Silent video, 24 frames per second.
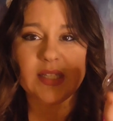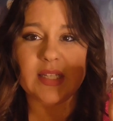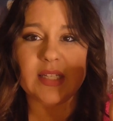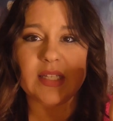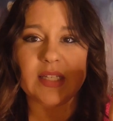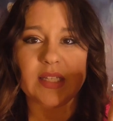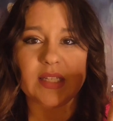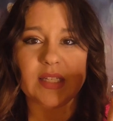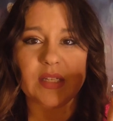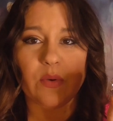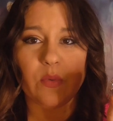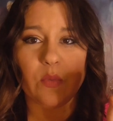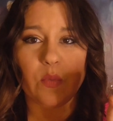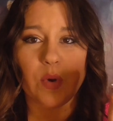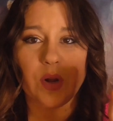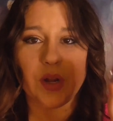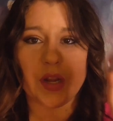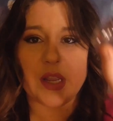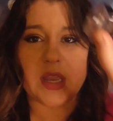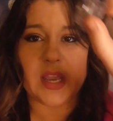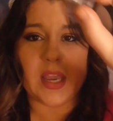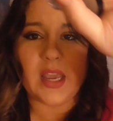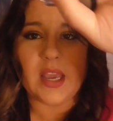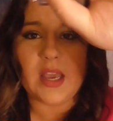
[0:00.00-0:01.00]
this isn't
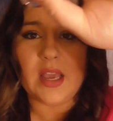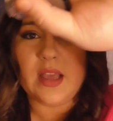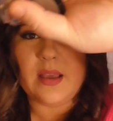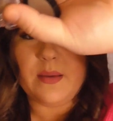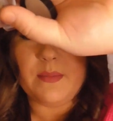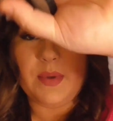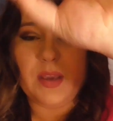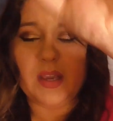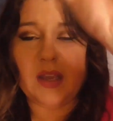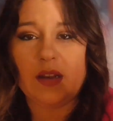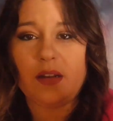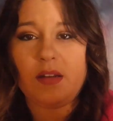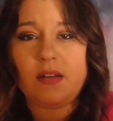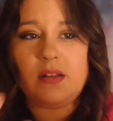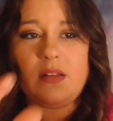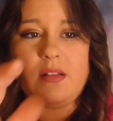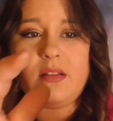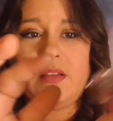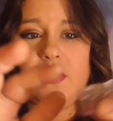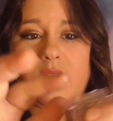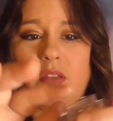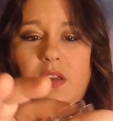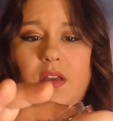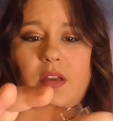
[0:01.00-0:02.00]
working. I mean,
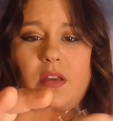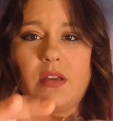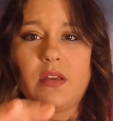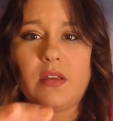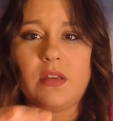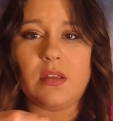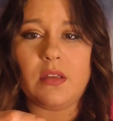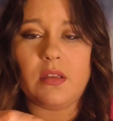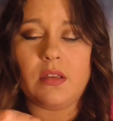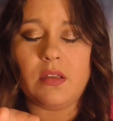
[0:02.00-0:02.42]
look.